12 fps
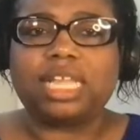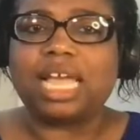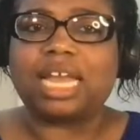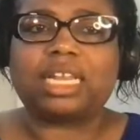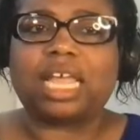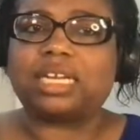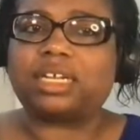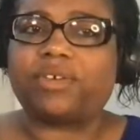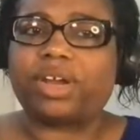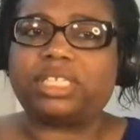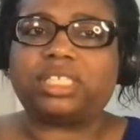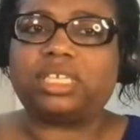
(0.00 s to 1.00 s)
They got a lot of
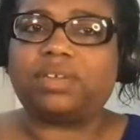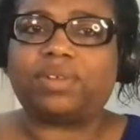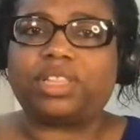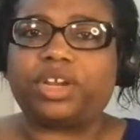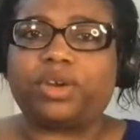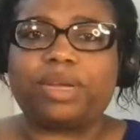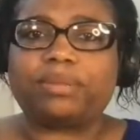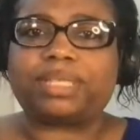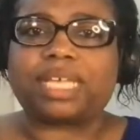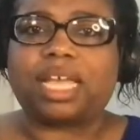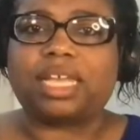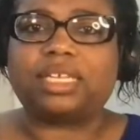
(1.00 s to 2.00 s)
great stuff on their
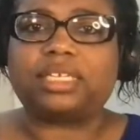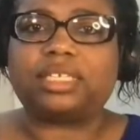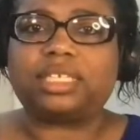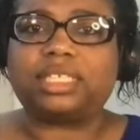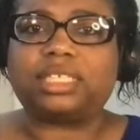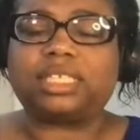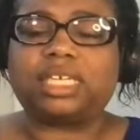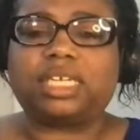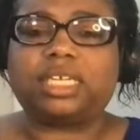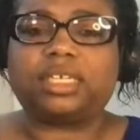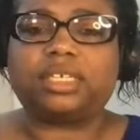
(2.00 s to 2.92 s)
website. Let's see.